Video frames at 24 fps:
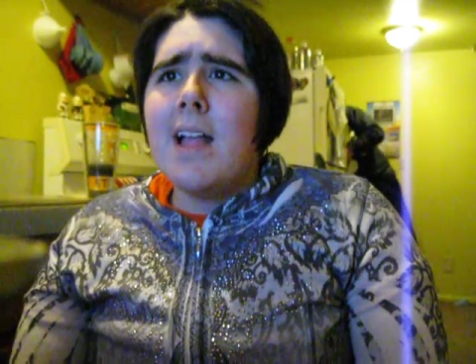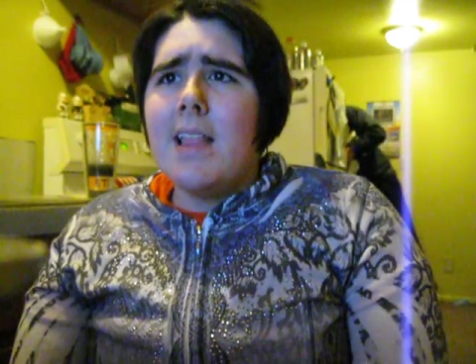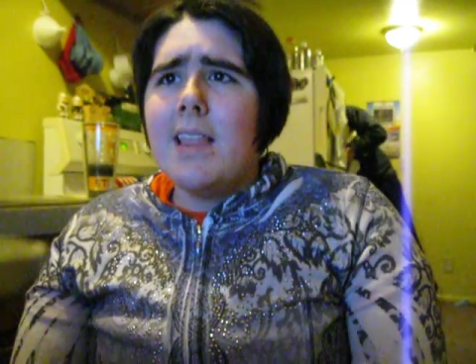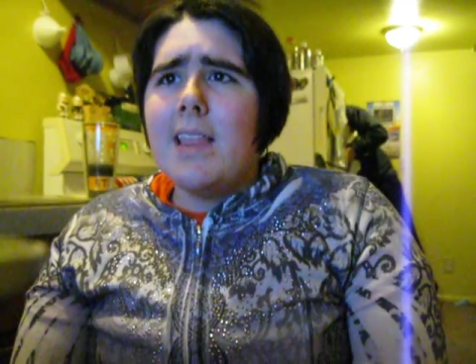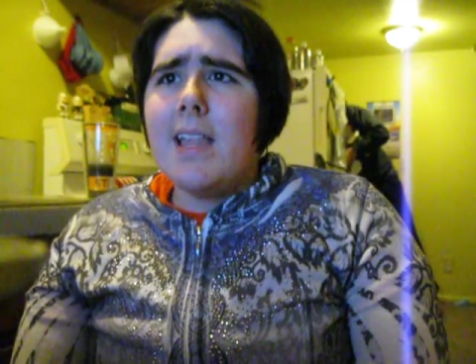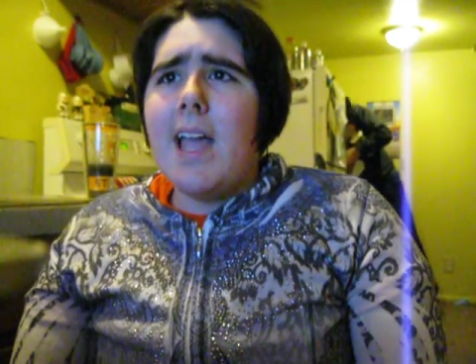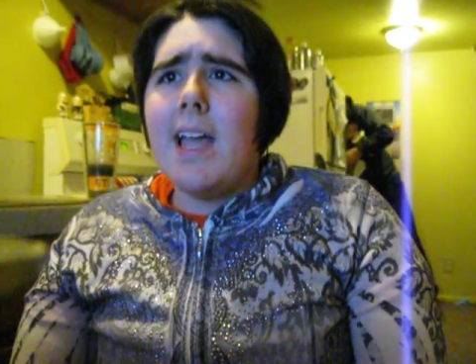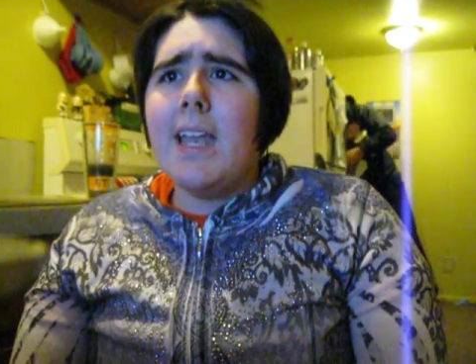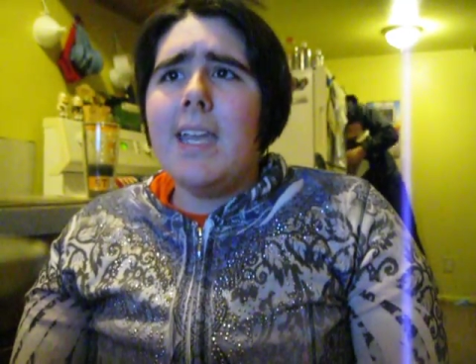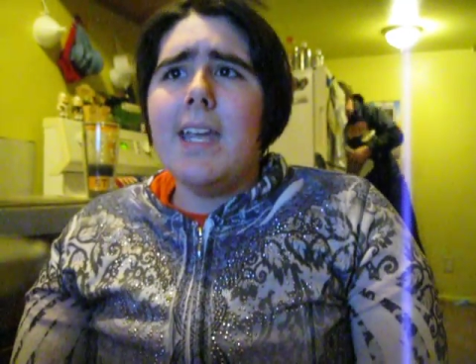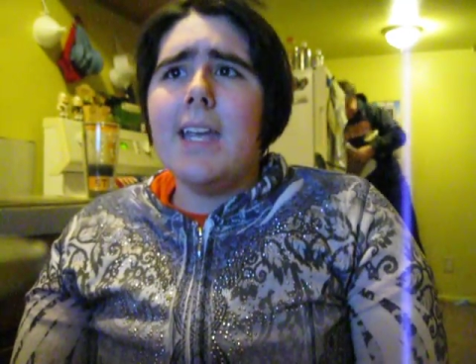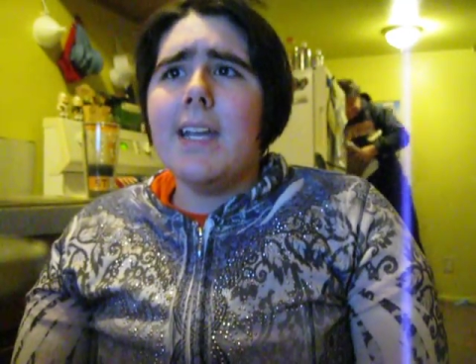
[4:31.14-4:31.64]

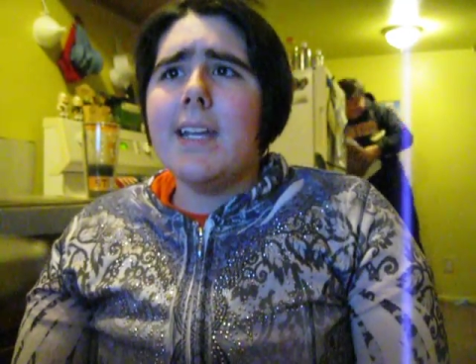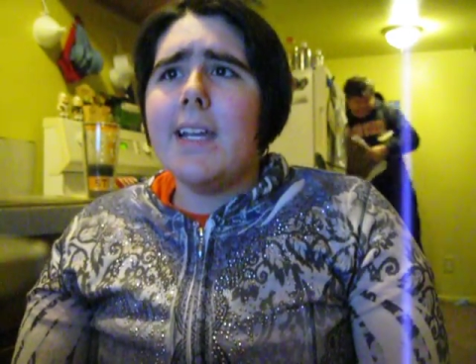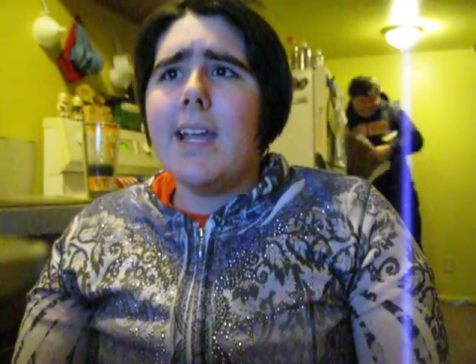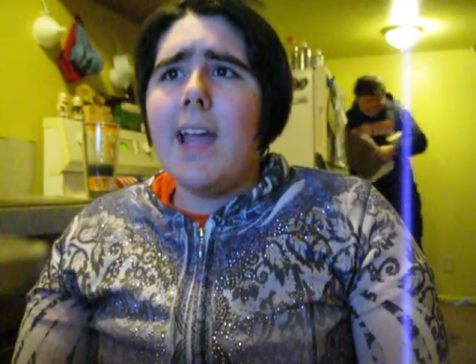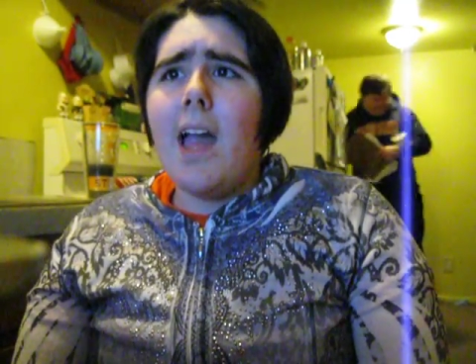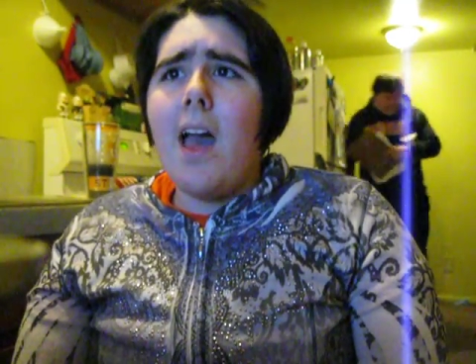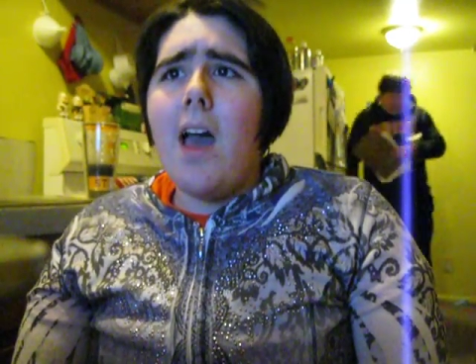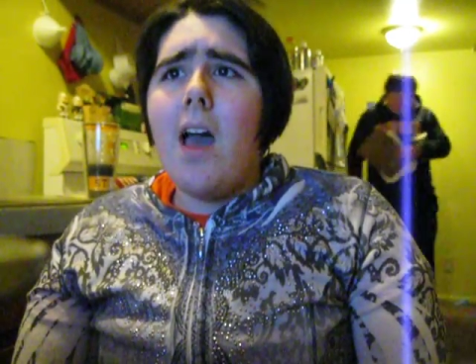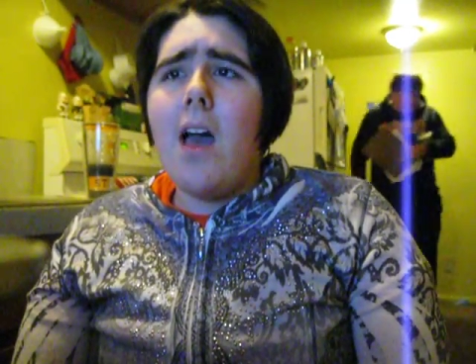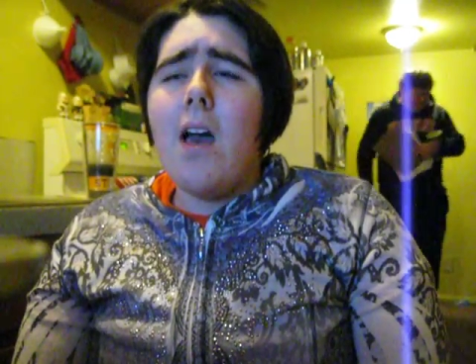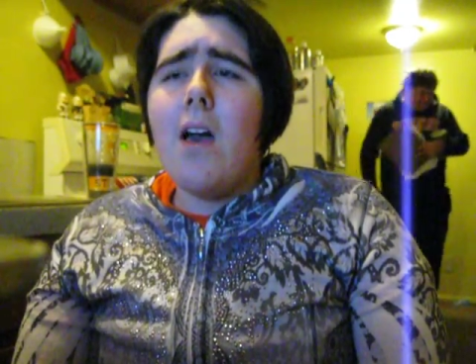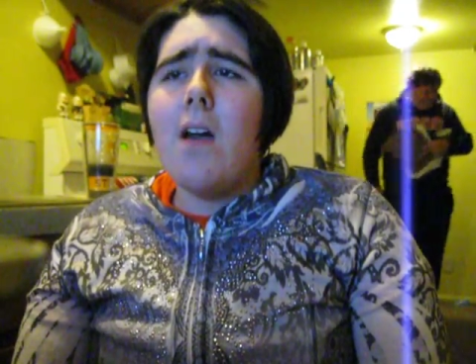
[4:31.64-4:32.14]
Let it
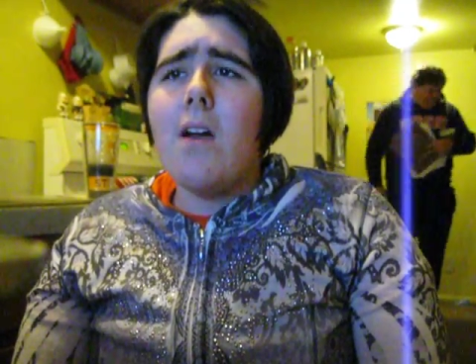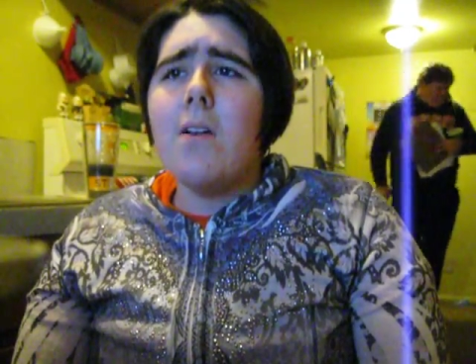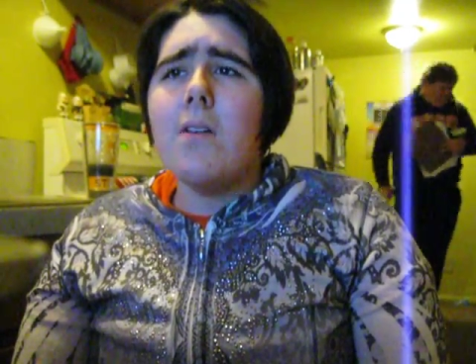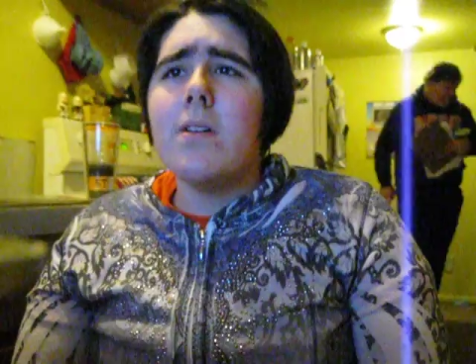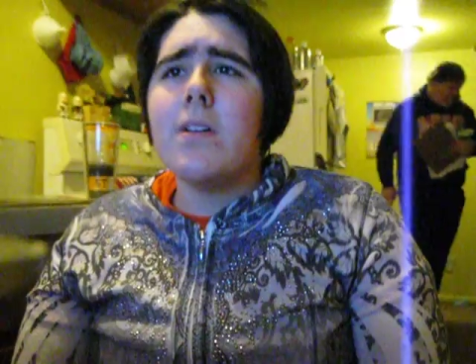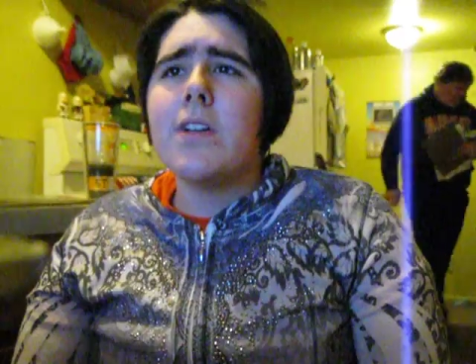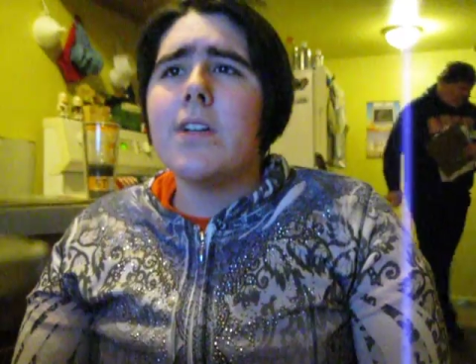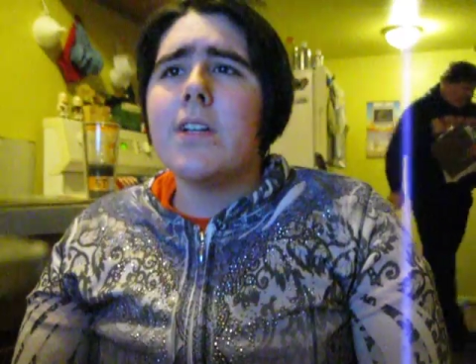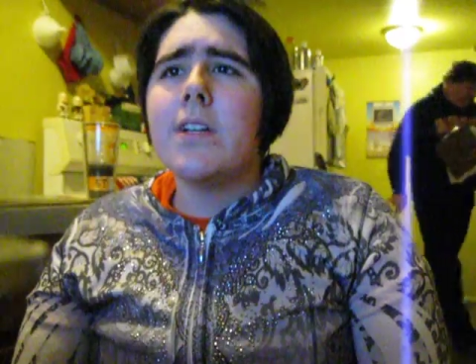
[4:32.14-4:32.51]
go.